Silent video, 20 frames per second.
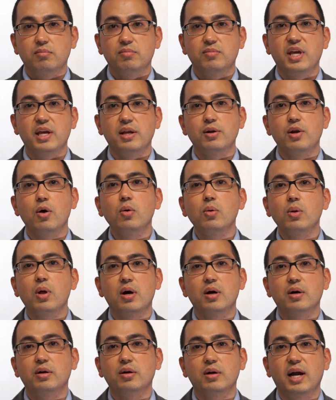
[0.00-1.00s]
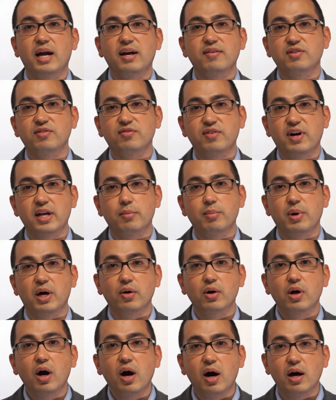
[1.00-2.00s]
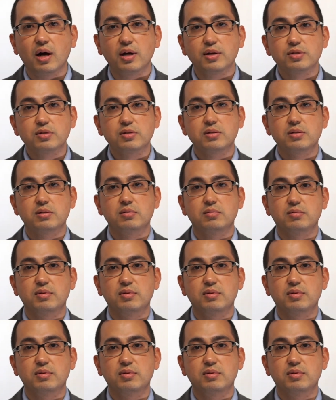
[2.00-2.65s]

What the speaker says: they no longer have to fight about costs.